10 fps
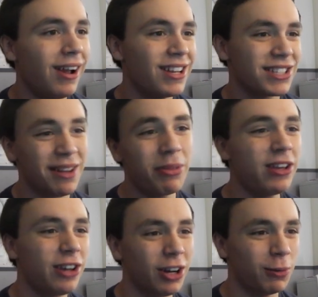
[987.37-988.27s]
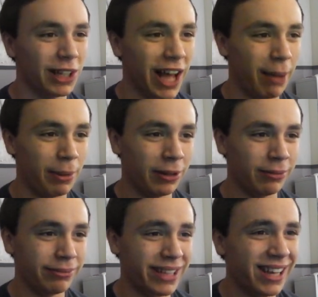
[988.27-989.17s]
something good will
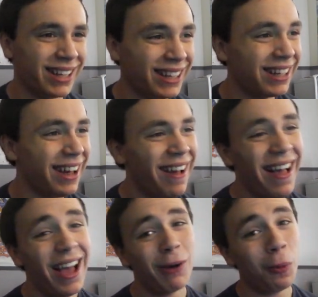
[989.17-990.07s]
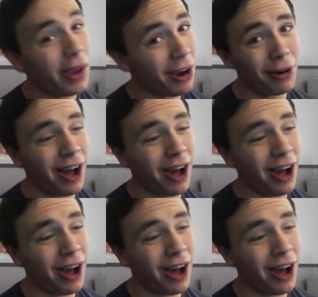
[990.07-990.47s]
happen. We are